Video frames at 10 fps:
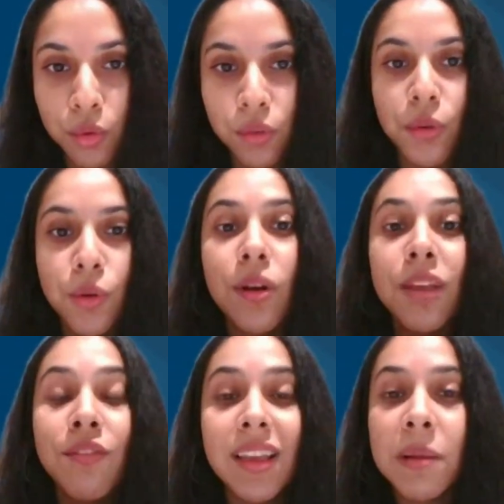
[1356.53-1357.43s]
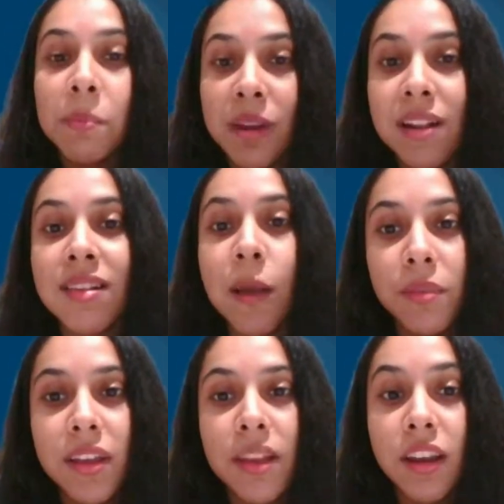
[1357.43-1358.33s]
If they can build
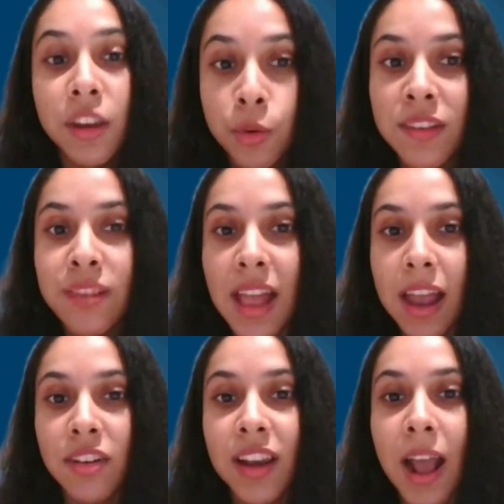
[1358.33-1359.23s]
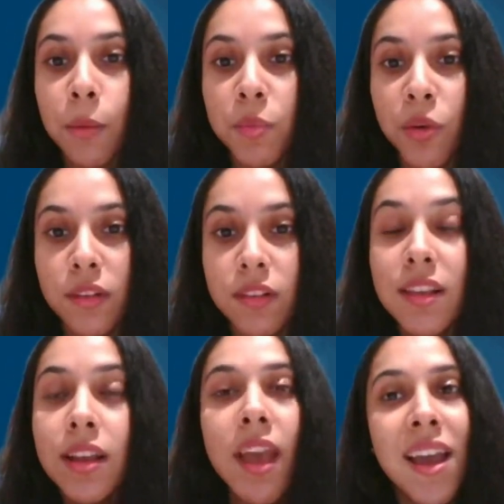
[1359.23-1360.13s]
something that uses natural language
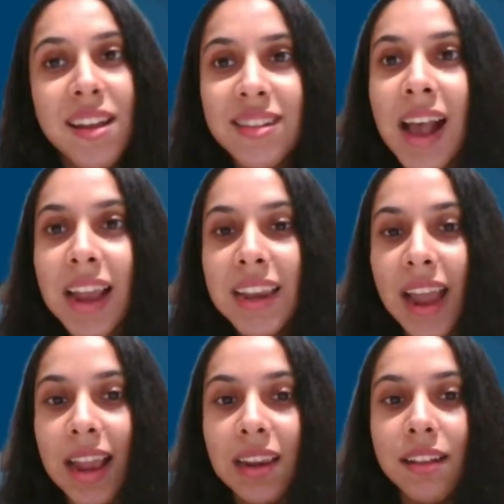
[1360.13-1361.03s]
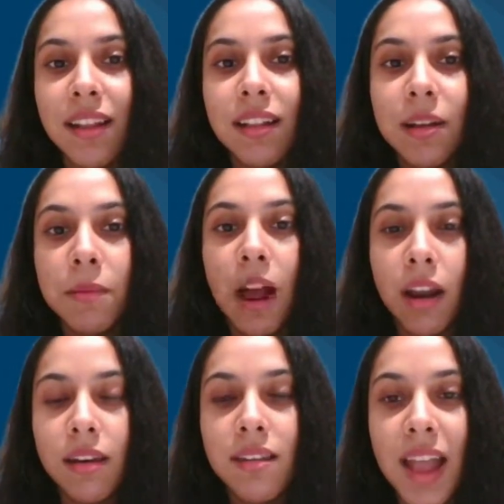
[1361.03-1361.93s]
processing, it's highly likely that they will
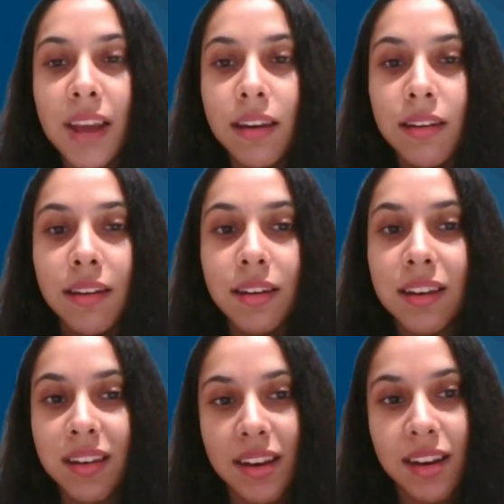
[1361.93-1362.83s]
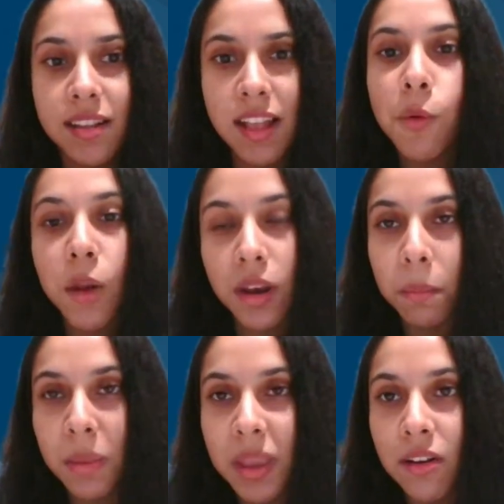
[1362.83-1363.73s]
understand it in detail. And that's what
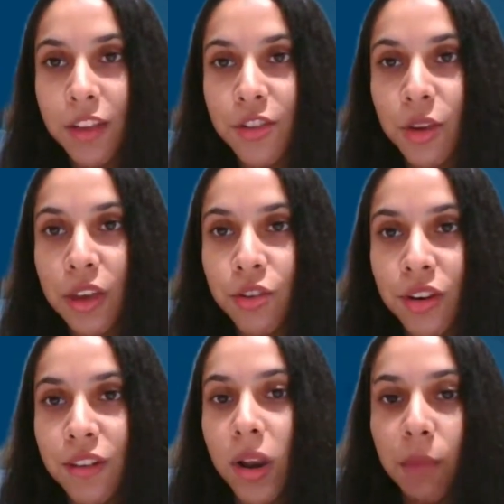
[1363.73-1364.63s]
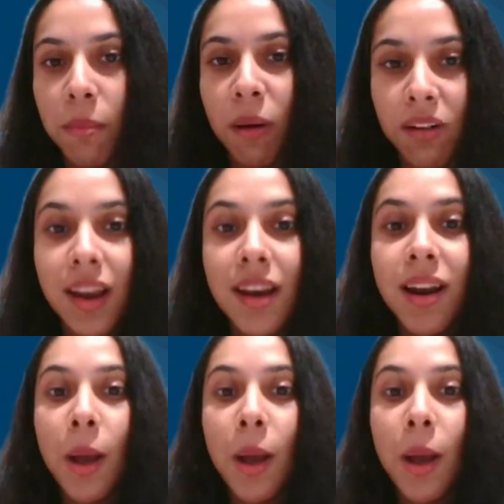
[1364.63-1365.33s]
maker education is all about, right?